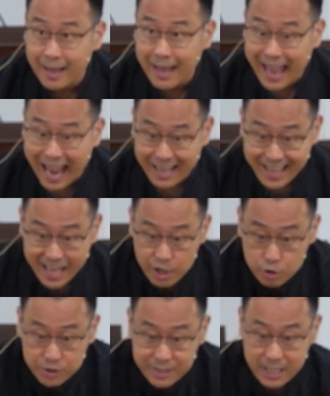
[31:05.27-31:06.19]
and that you
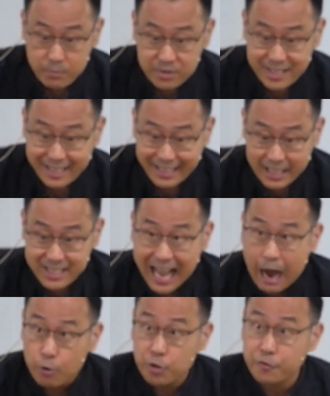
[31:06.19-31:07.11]
seems that is
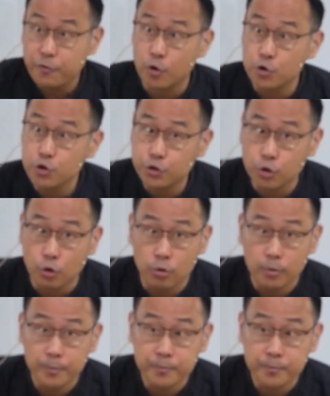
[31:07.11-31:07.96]
out of control?